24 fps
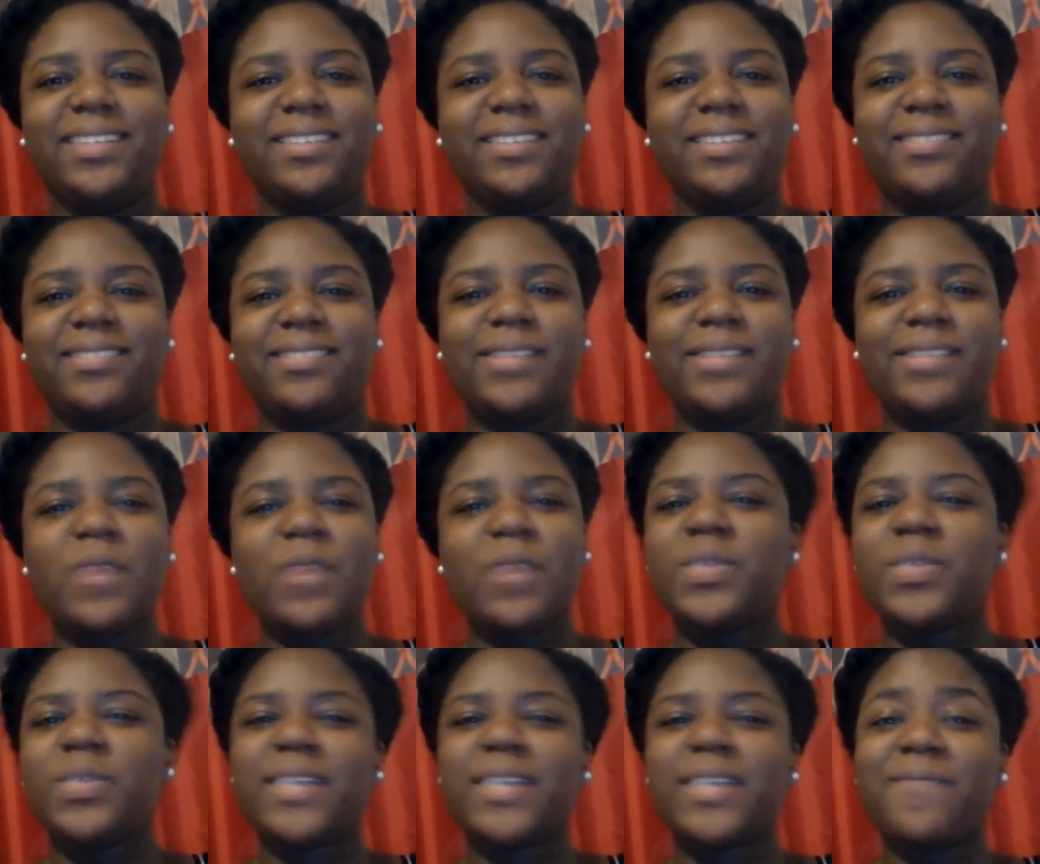It
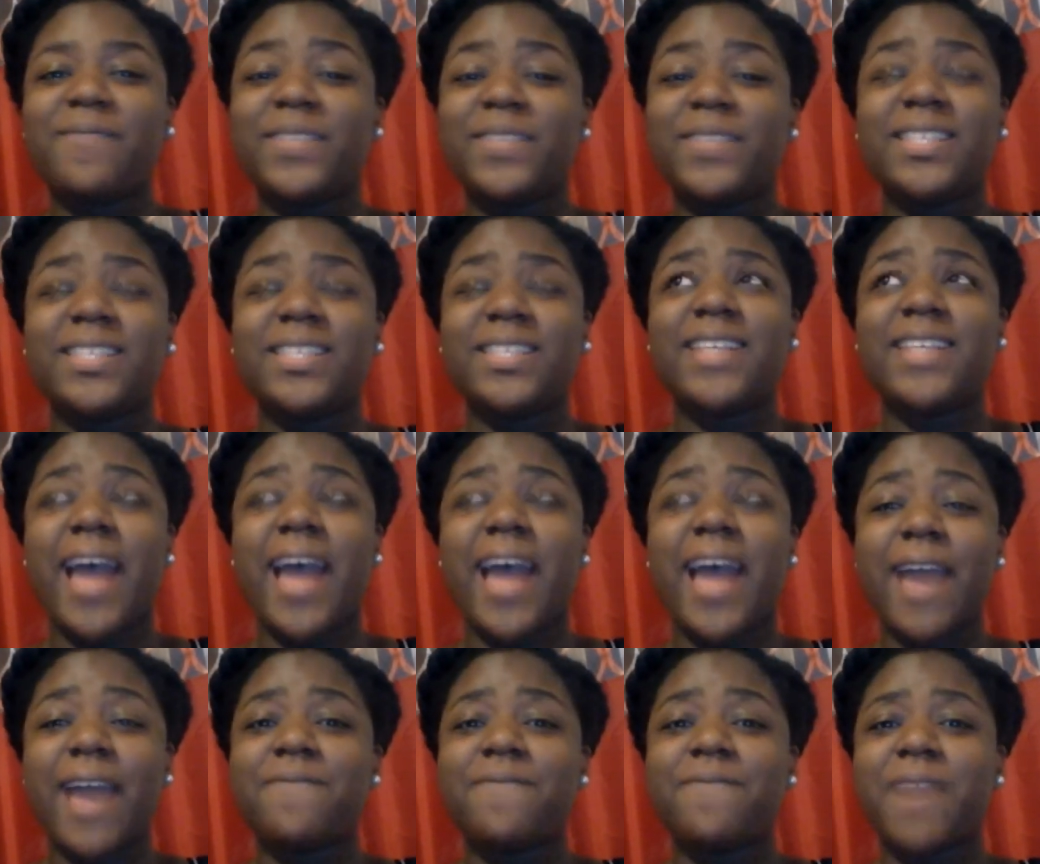wasn't convincing.
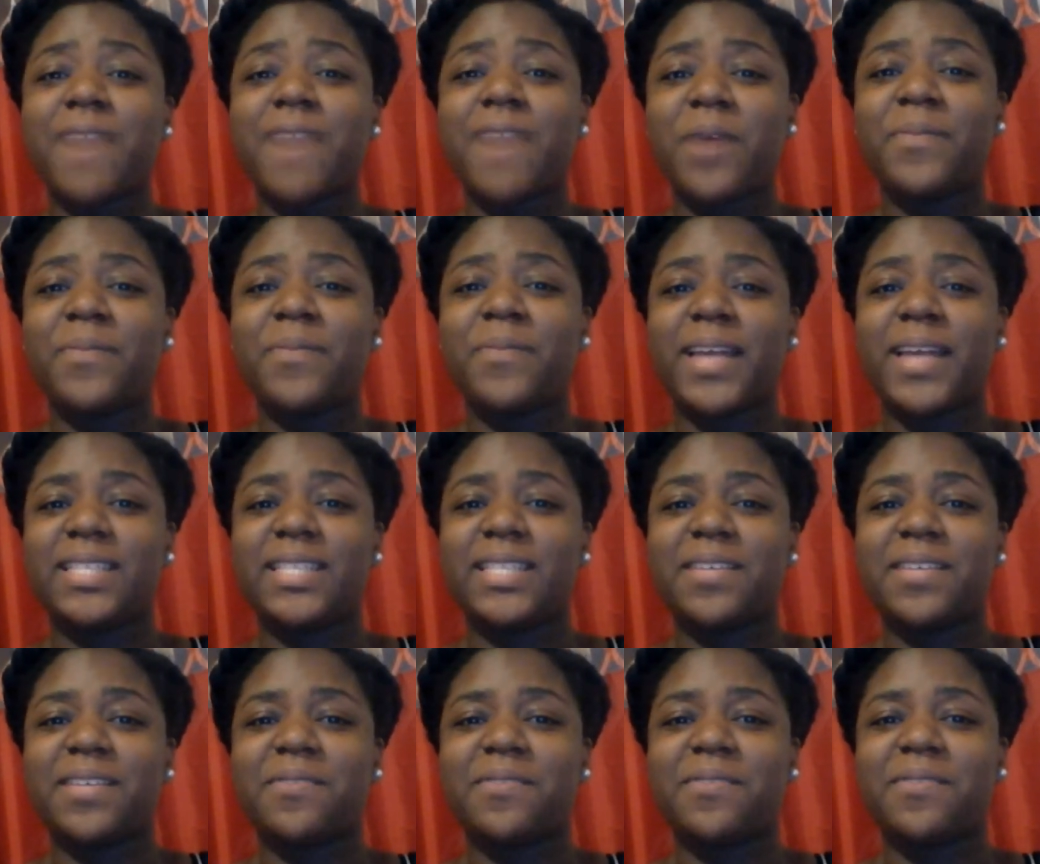I found
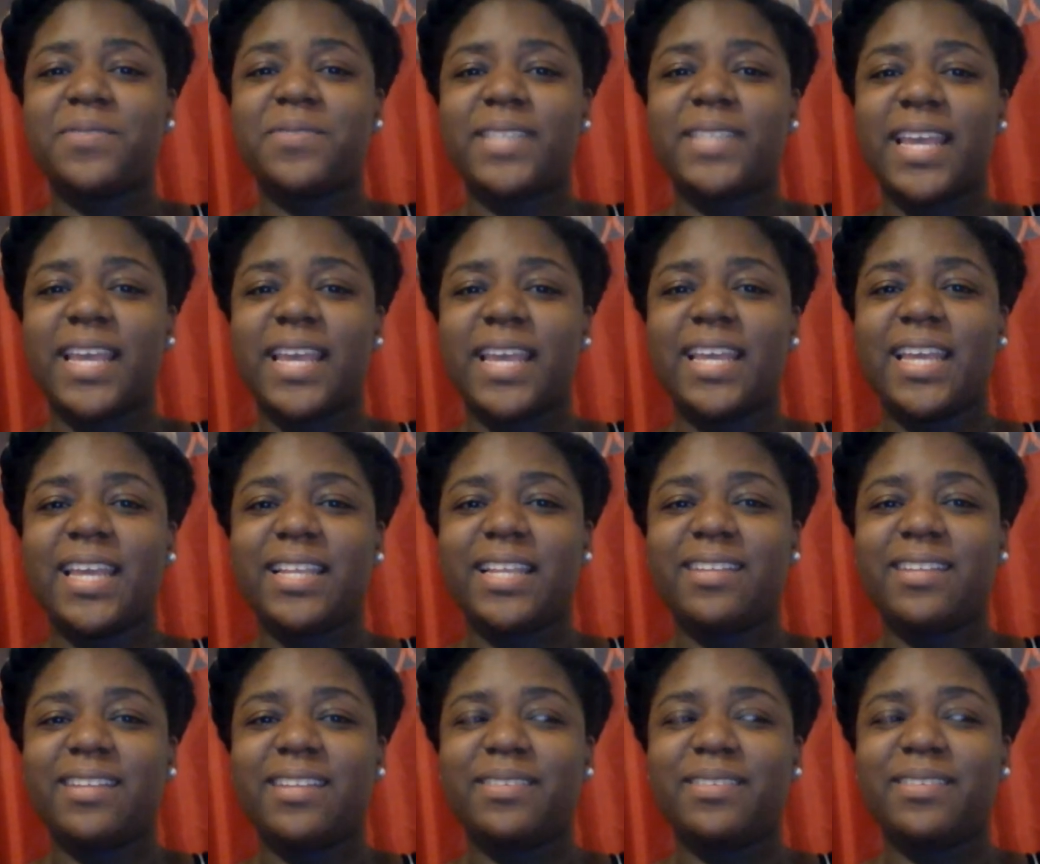myself
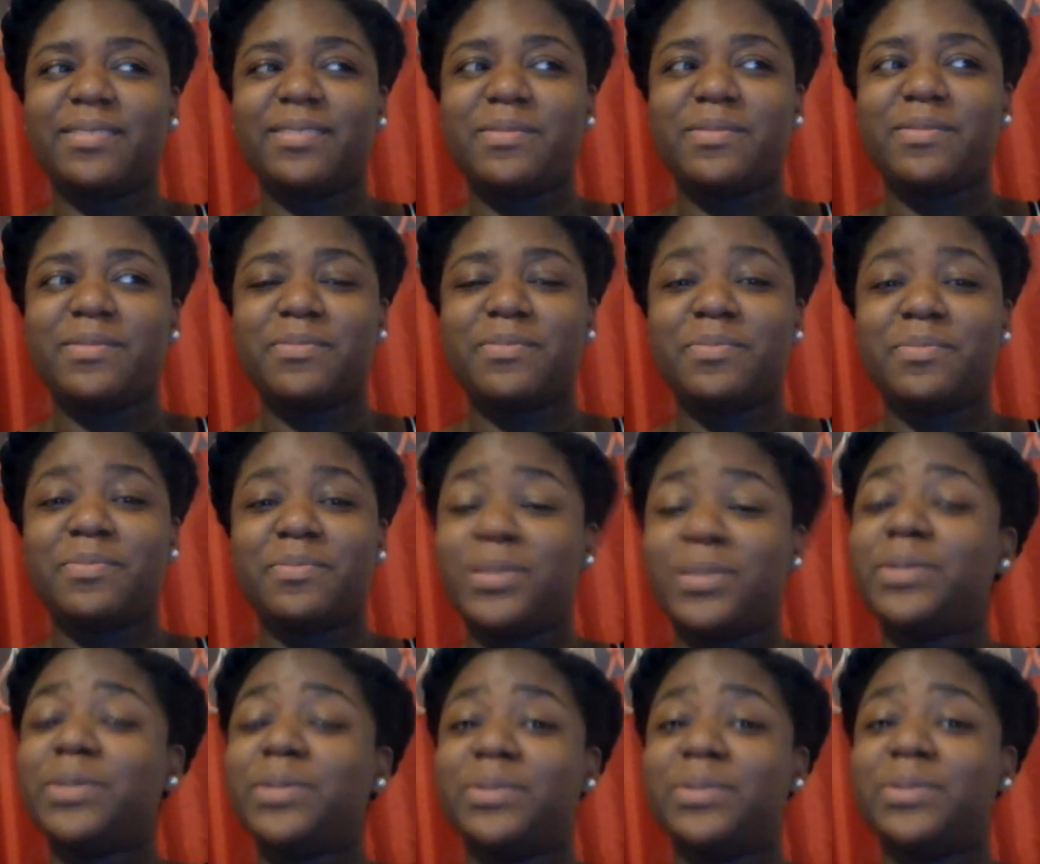saying
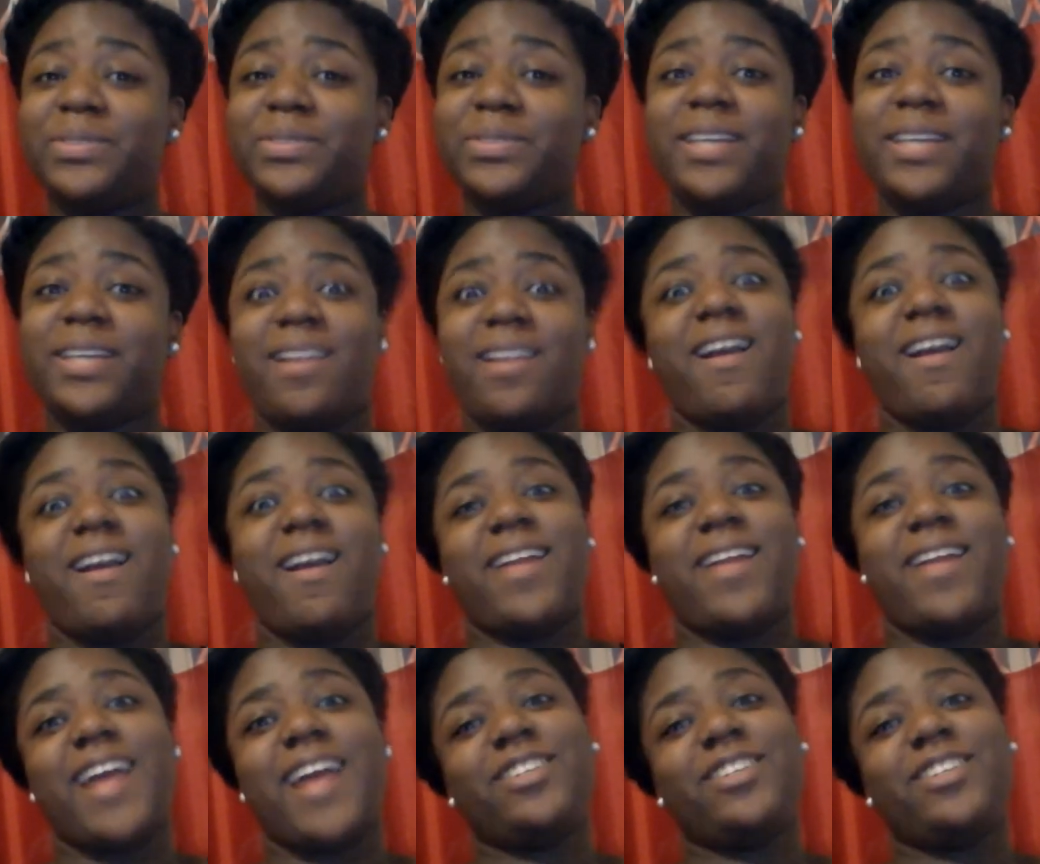boo a
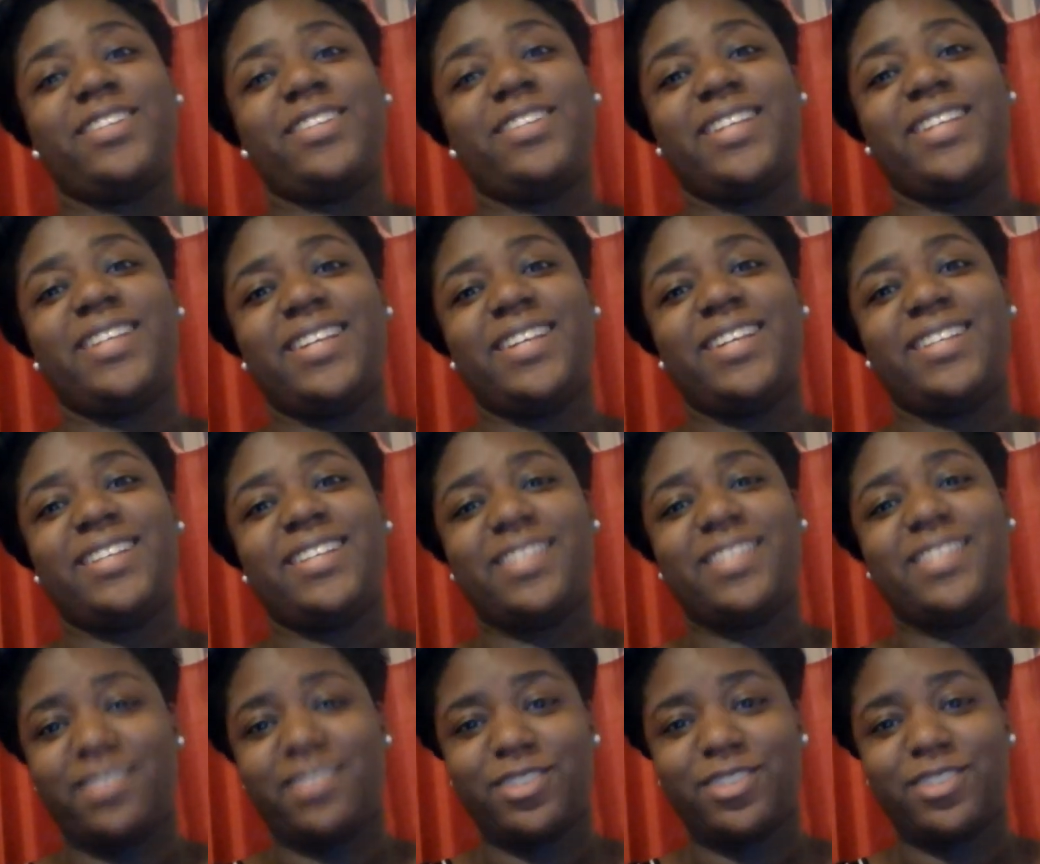lot, actually,
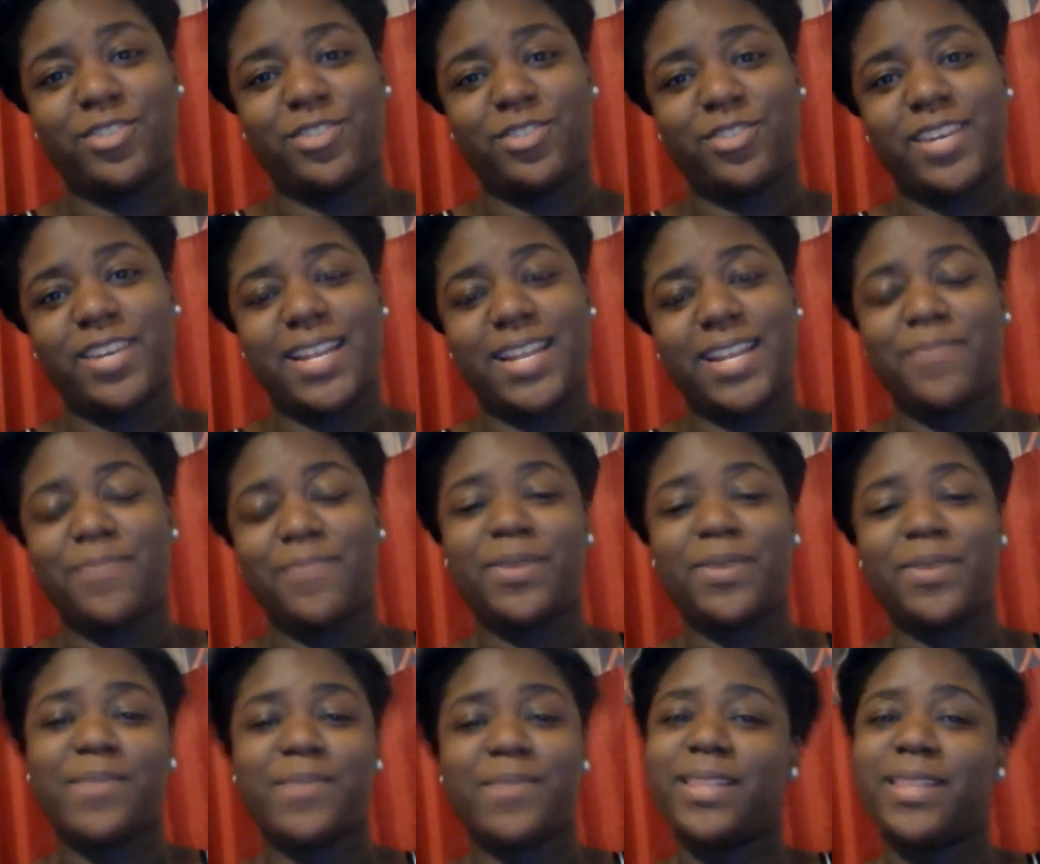to the screen and
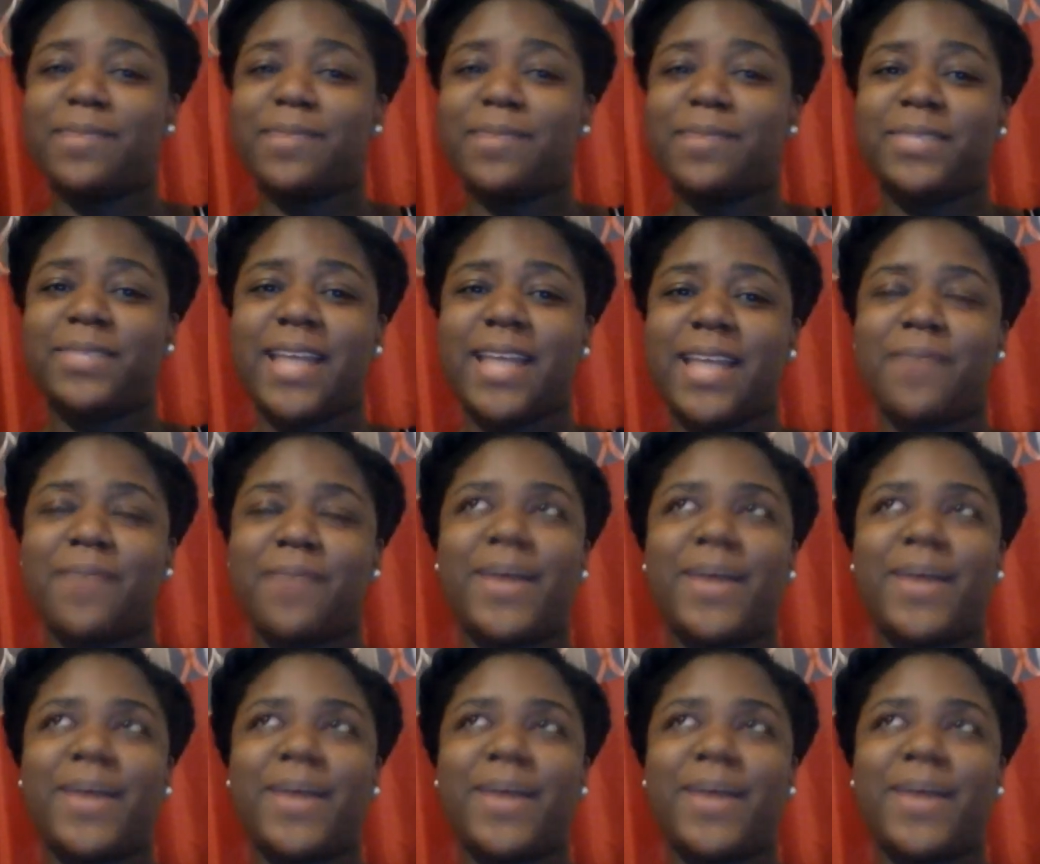putting my thumbs down.